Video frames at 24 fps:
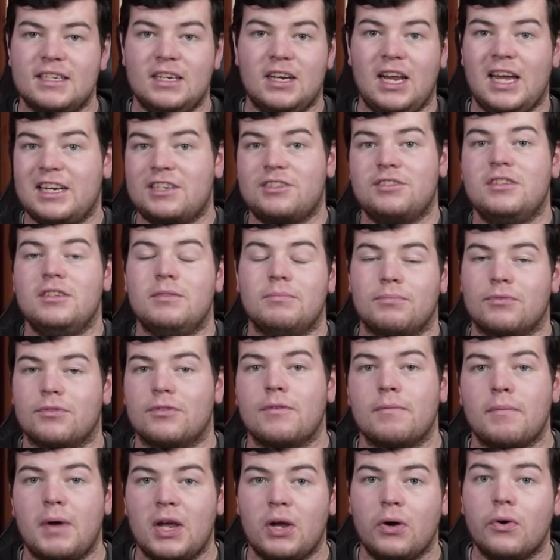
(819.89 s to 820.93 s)
and actually
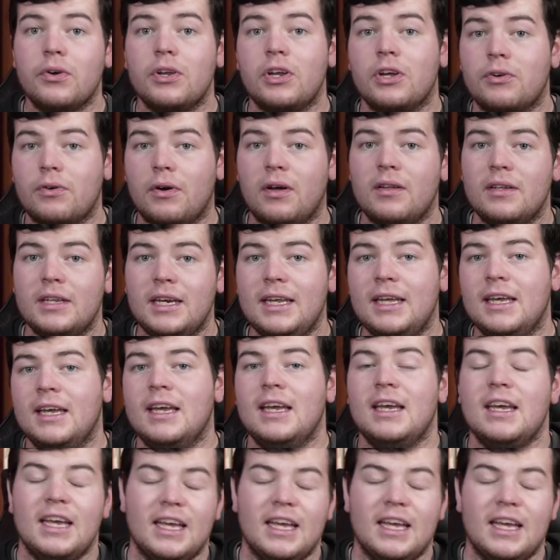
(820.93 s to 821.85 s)
improving my audio quality.